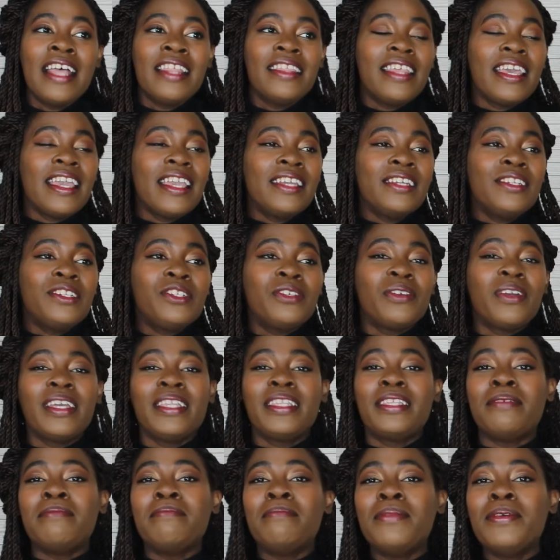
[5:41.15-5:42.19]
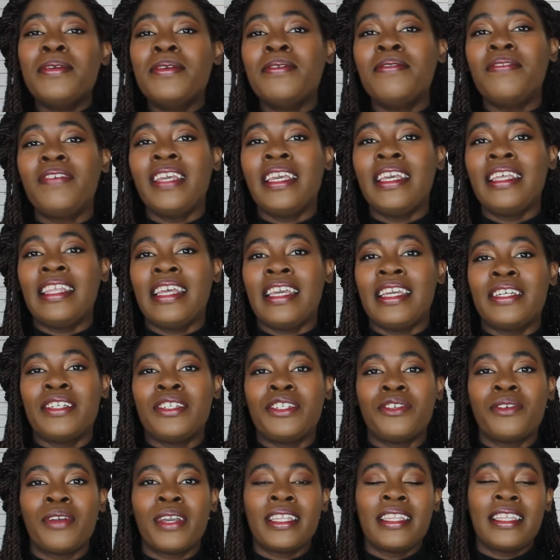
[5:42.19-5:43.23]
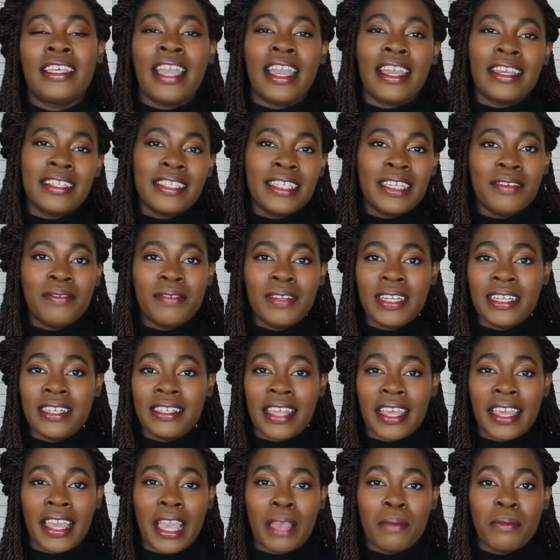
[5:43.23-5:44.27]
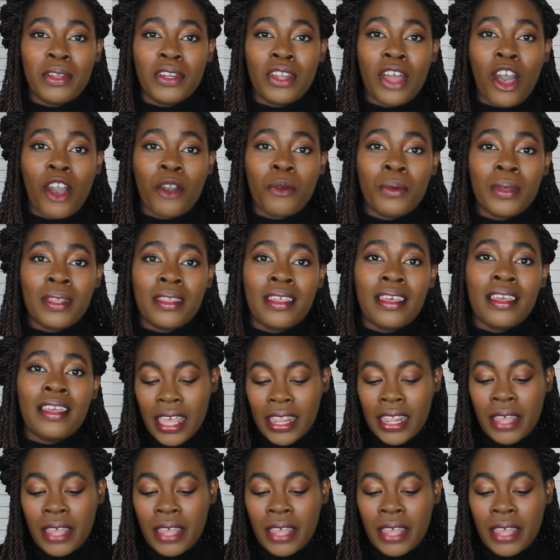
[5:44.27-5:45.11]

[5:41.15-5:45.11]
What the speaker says: They enjoyed the movie, they enjoyed the activities that came along with it,